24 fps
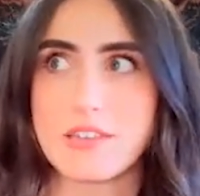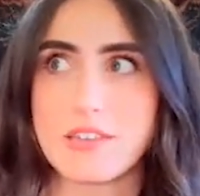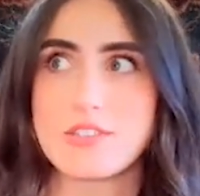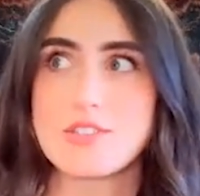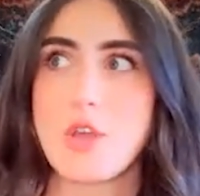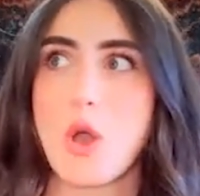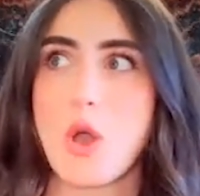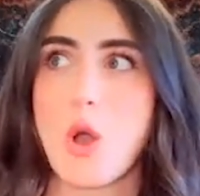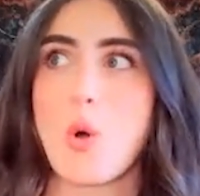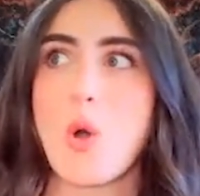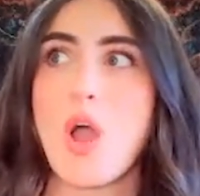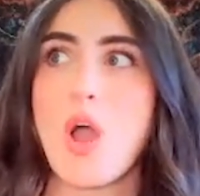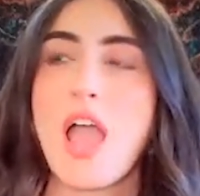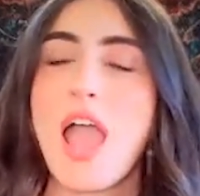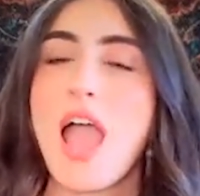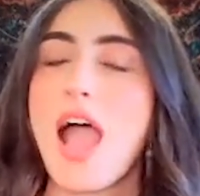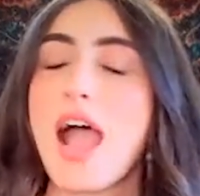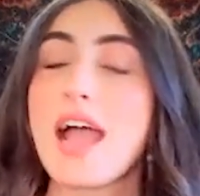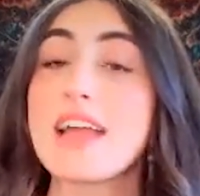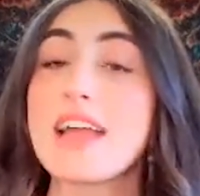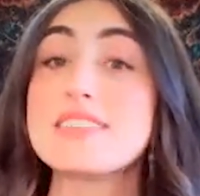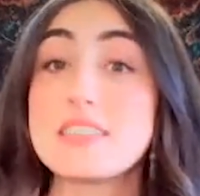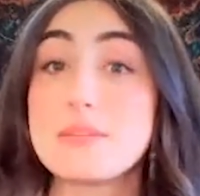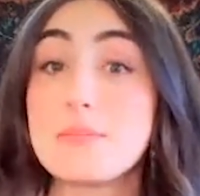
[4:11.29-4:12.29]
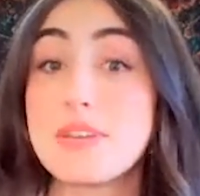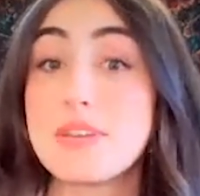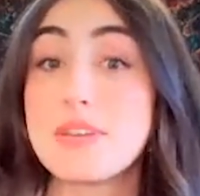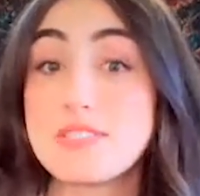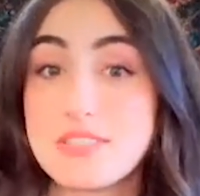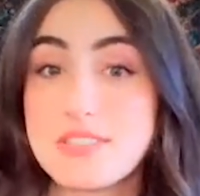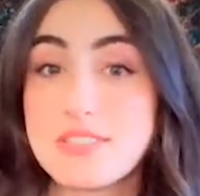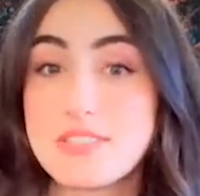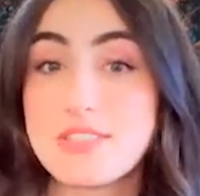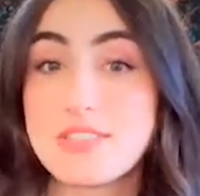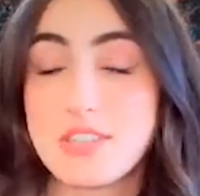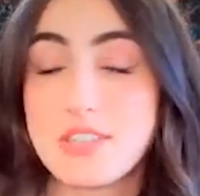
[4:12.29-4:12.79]
So I did
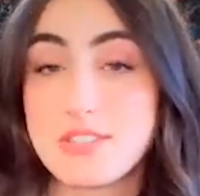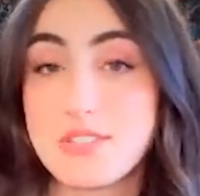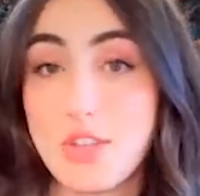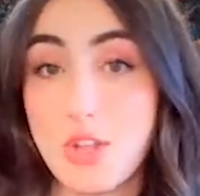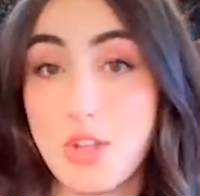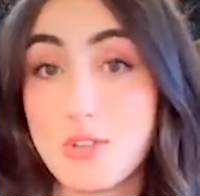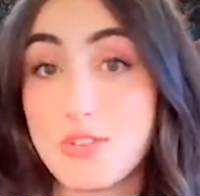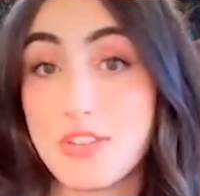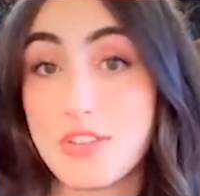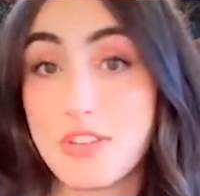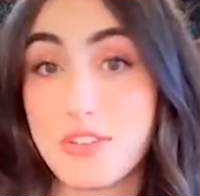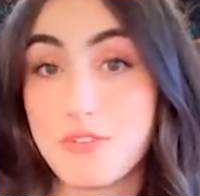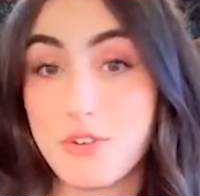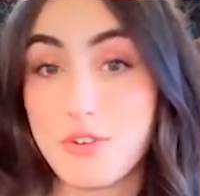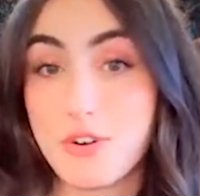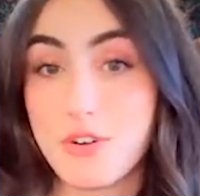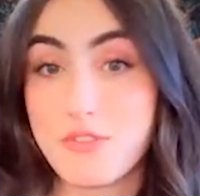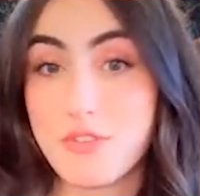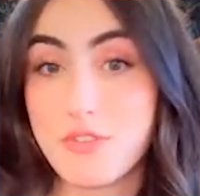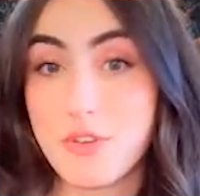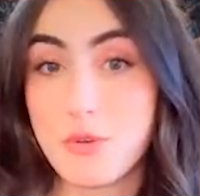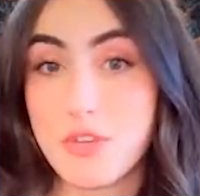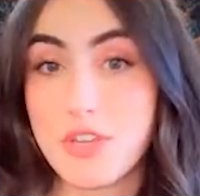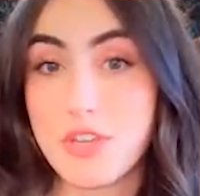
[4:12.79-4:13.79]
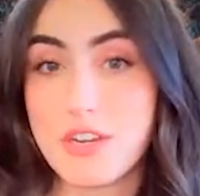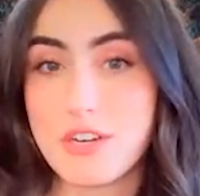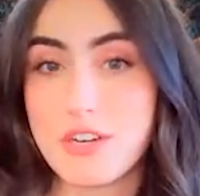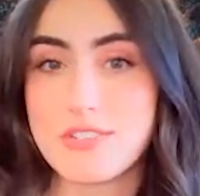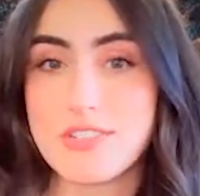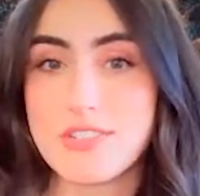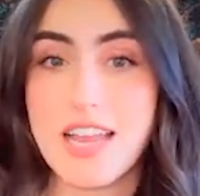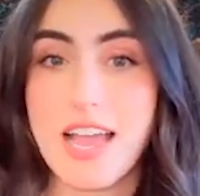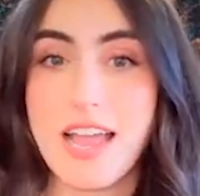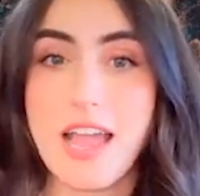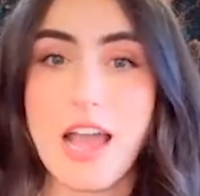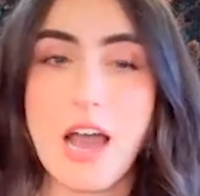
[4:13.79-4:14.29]
business consulting for a few years,
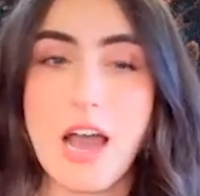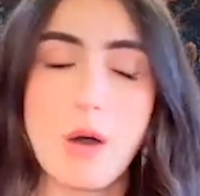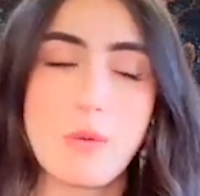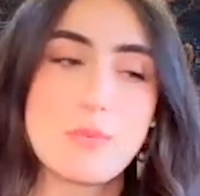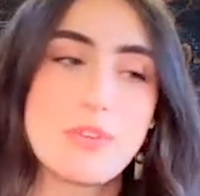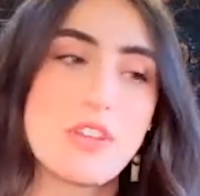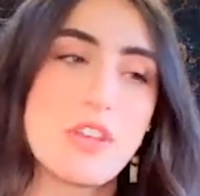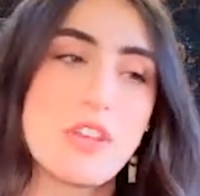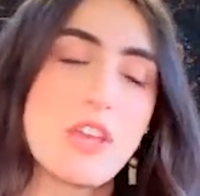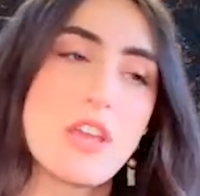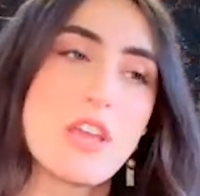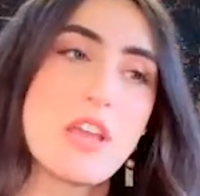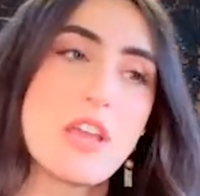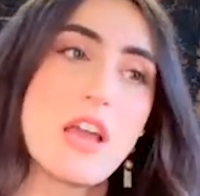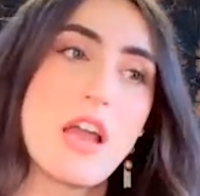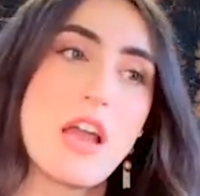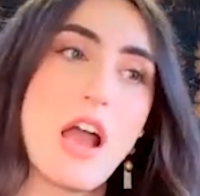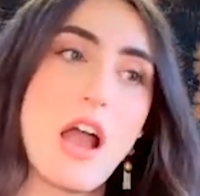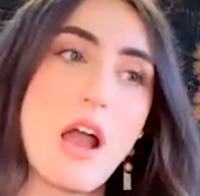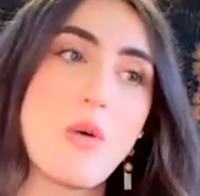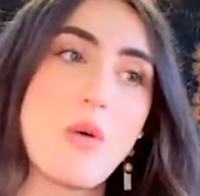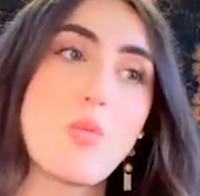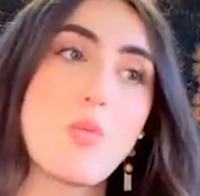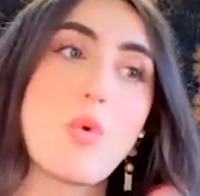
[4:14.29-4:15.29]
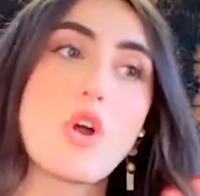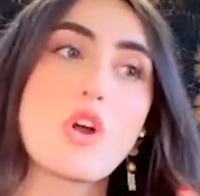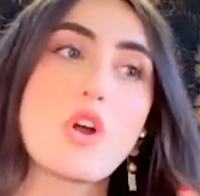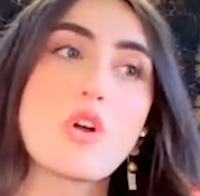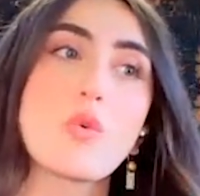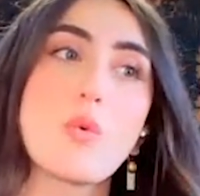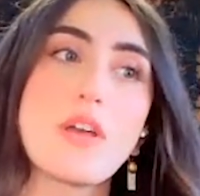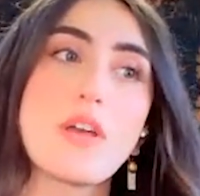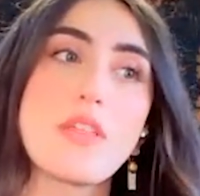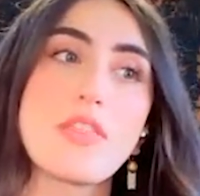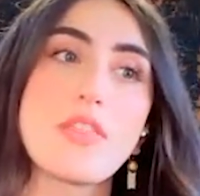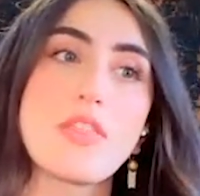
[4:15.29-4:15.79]
and I helped work
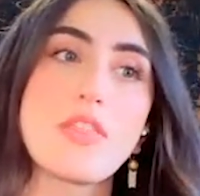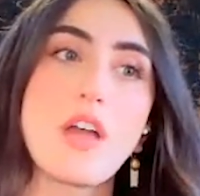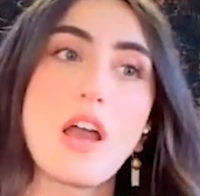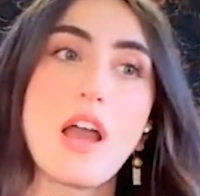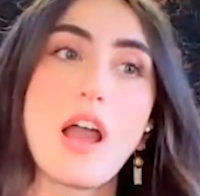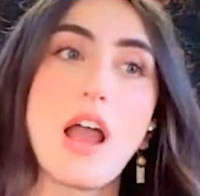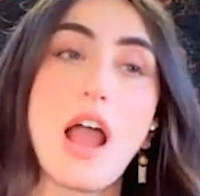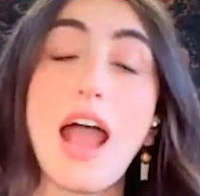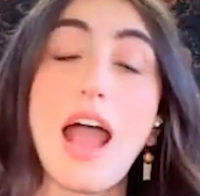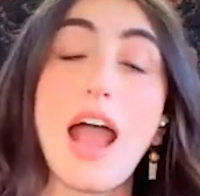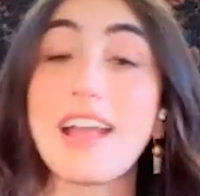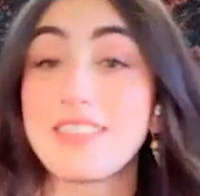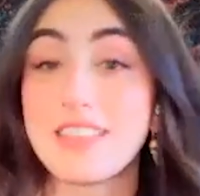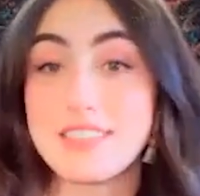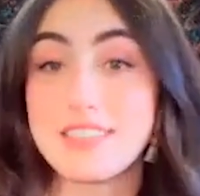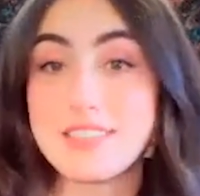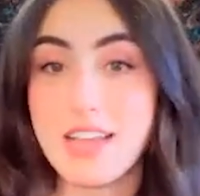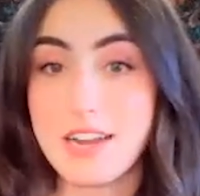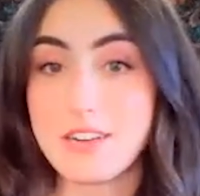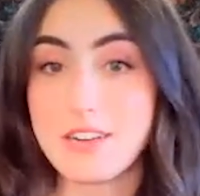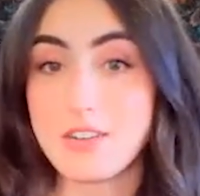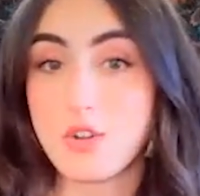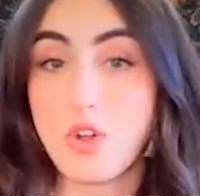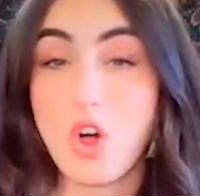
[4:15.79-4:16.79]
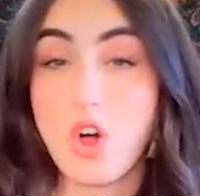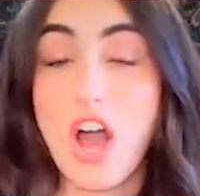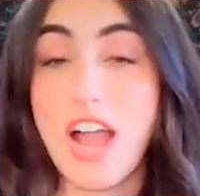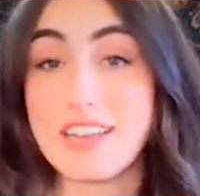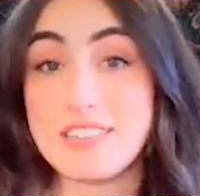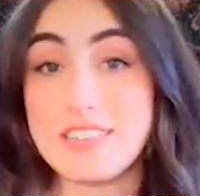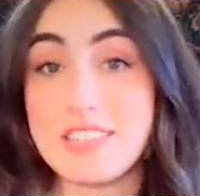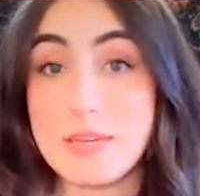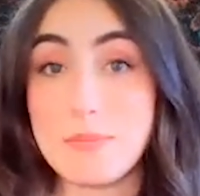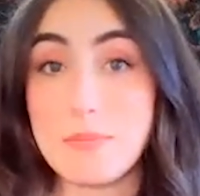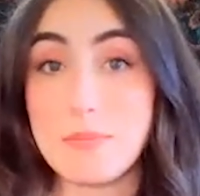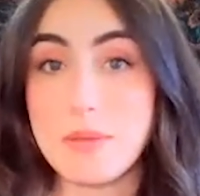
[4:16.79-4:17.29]
with highly technical
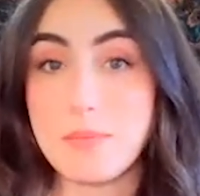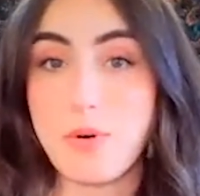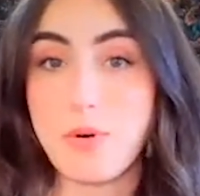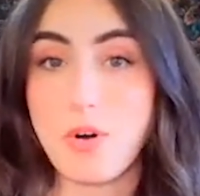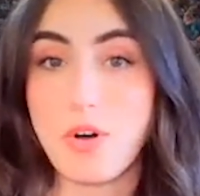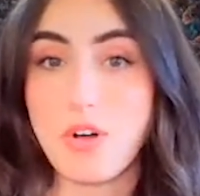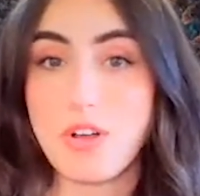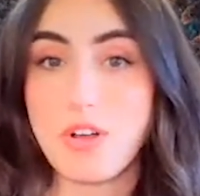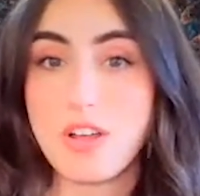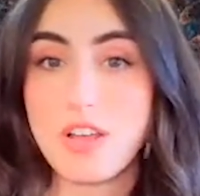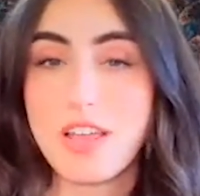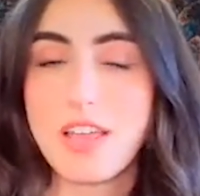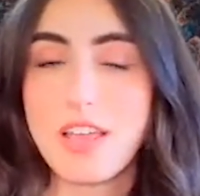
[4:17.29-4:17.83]
IT people